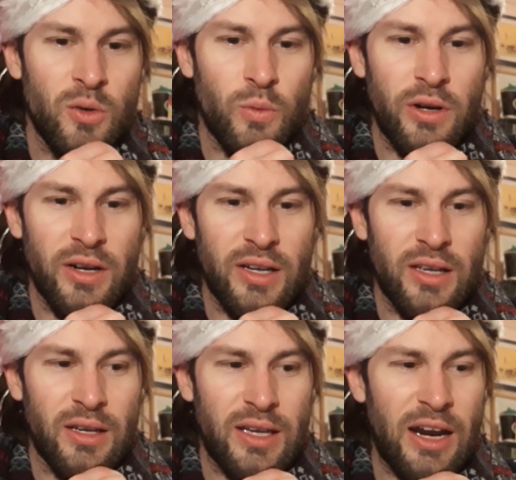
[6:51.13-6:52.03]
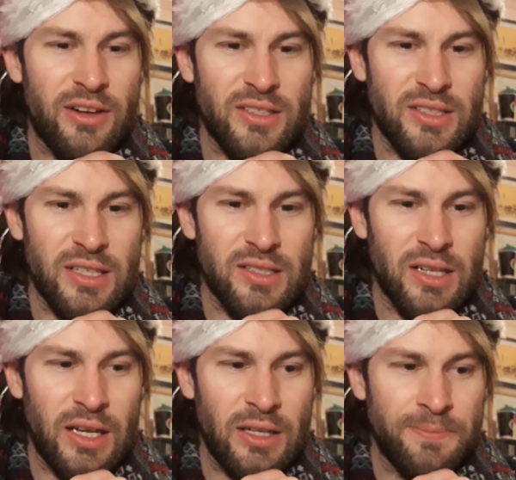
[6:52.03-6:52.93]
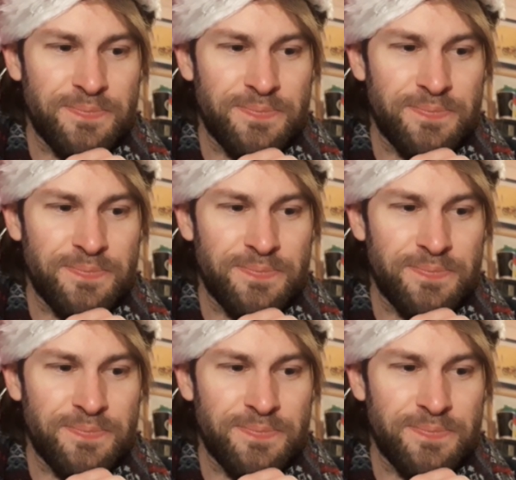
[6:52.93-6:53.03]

where a character says, like,